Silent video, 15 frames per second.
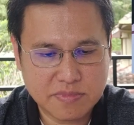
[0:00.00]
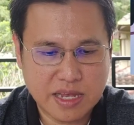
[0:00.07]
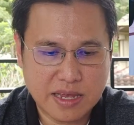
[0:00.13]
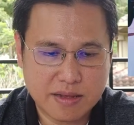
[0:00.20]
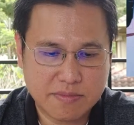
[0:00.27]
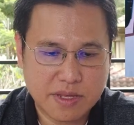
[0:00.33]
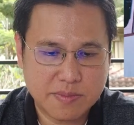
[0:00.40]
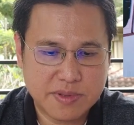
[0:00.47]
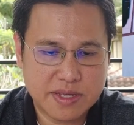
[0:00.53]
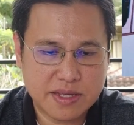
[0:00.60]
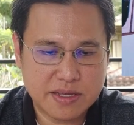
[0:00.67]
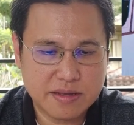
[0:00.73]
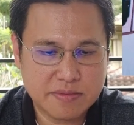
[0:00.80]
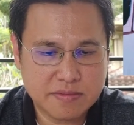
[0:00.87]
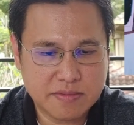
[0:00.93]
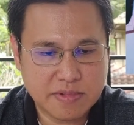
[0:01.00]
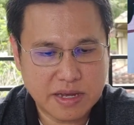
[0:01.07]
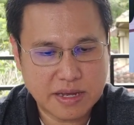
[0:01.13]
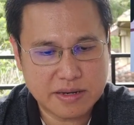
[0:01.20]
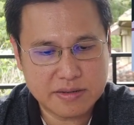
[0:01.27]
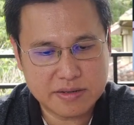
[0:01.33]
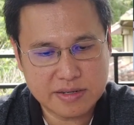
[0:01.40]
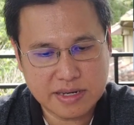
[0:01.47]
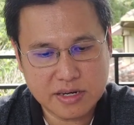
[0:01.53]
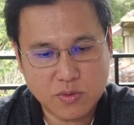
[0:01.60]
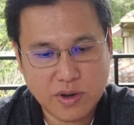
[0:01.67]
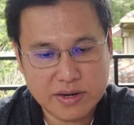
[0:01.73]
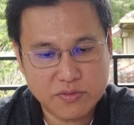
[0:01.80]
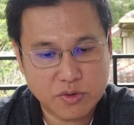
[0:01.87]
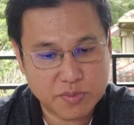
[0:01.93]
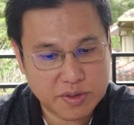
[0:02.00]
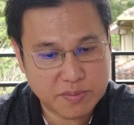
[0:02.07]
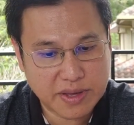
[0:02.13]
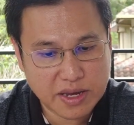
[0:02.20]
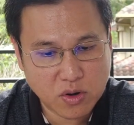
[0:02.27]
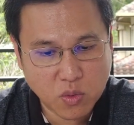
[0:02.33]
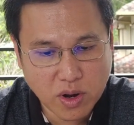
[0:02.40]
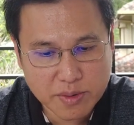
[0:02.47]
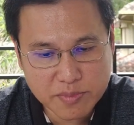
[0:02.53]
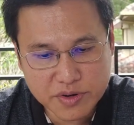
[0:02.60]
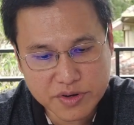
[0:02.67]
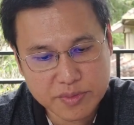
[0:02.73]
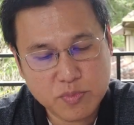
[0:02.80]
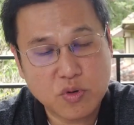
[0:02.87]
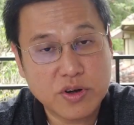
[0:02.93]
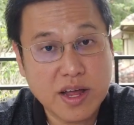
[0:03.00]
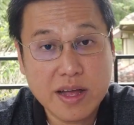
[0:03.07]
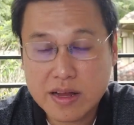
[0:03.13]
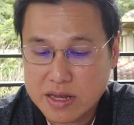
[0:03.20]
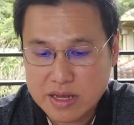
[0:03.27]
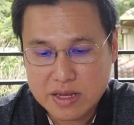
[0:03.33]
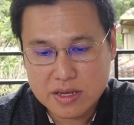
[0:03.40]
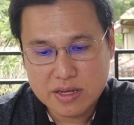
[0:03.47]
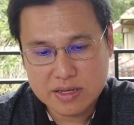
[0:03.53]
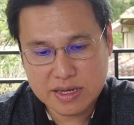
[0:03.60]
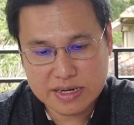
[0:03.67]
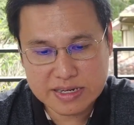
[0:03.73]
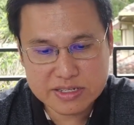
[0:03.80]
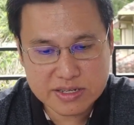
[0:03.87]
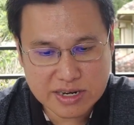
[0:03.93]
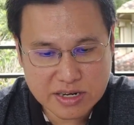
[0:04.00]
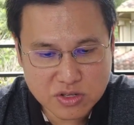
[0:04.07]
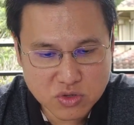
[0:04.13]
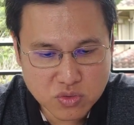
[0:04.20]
and maybe another one will be Beng Guan Marine Product. Yeah, these are the